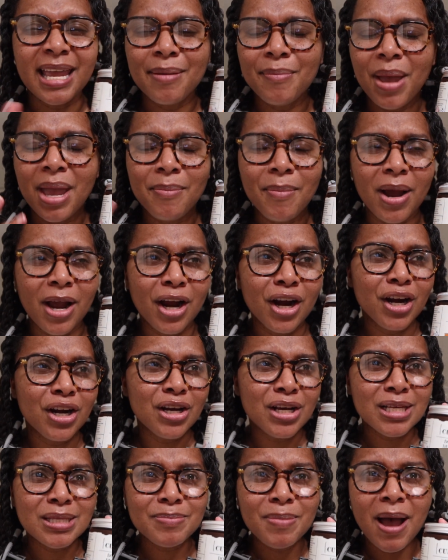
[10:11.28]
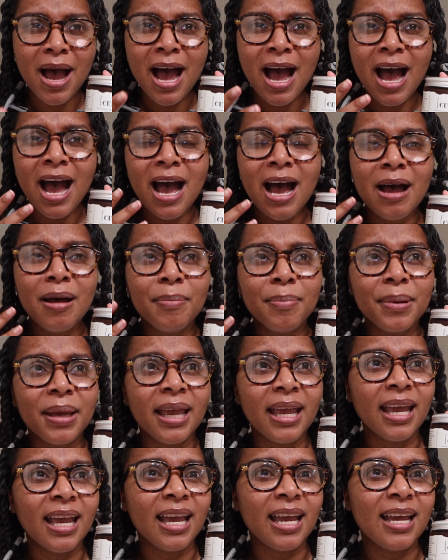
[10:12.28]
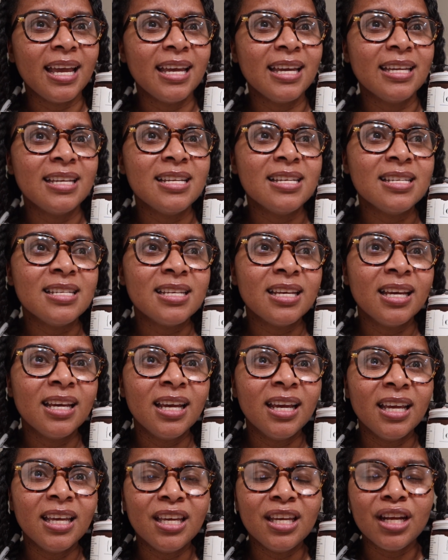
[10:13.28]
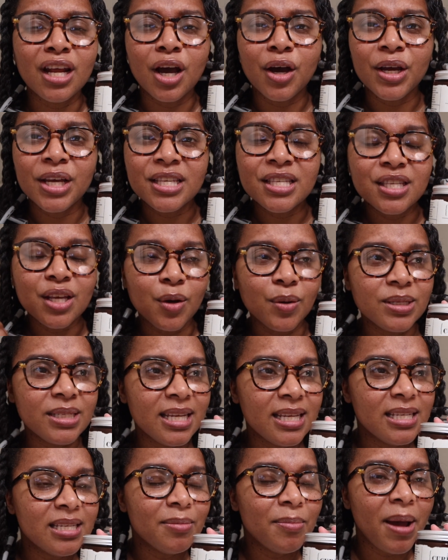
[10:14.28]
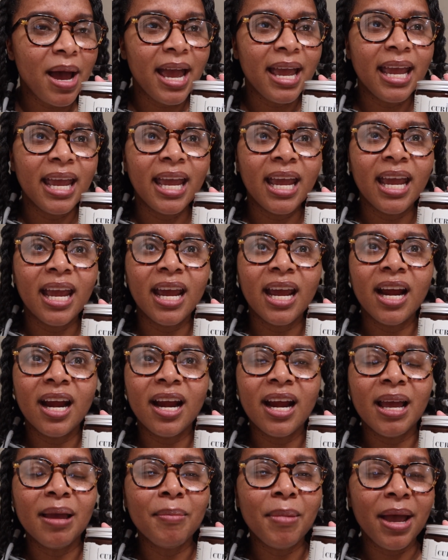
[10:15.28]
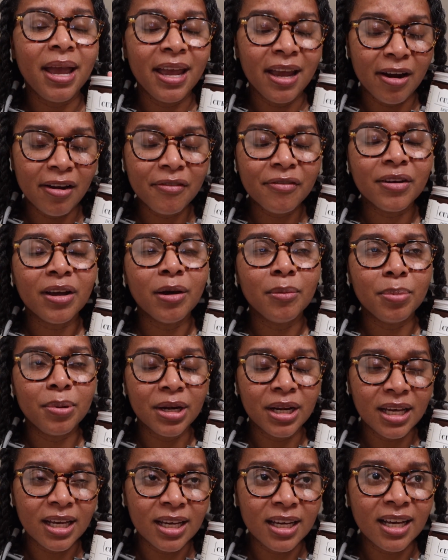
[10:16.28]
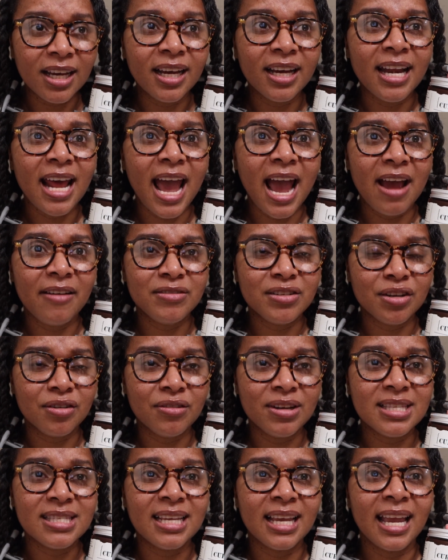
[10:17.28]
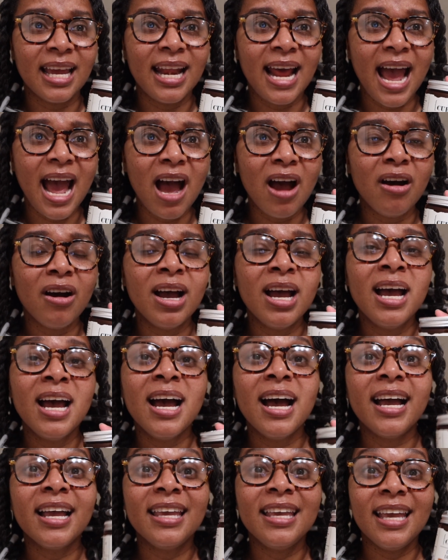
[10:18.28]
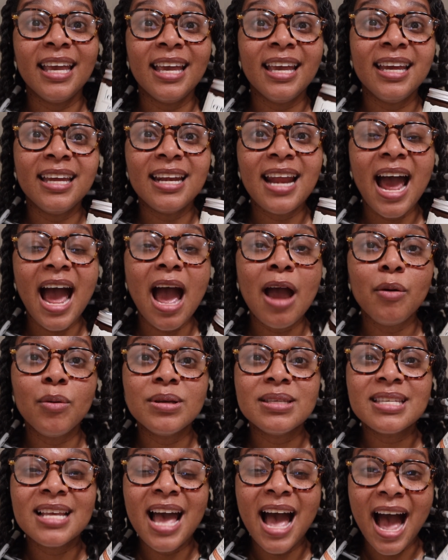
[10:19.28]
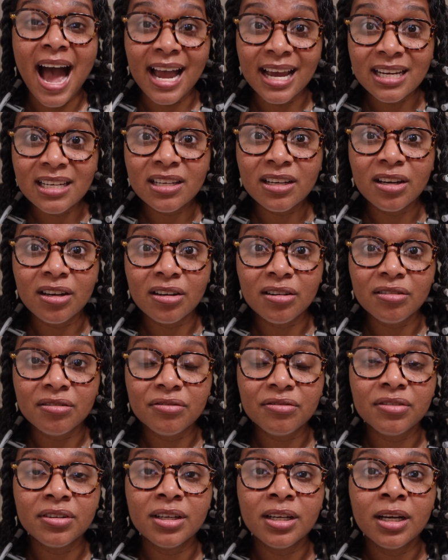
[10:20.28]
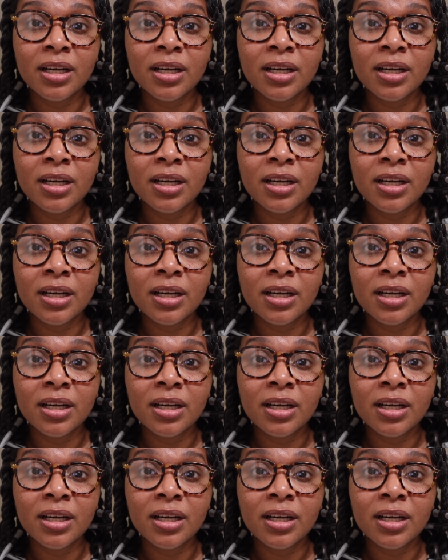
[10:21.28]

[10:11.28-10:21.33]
made my curls pop and, you know, it soaked into my hair and my hair felt pretty good after rinsing it out. Again, I was kind of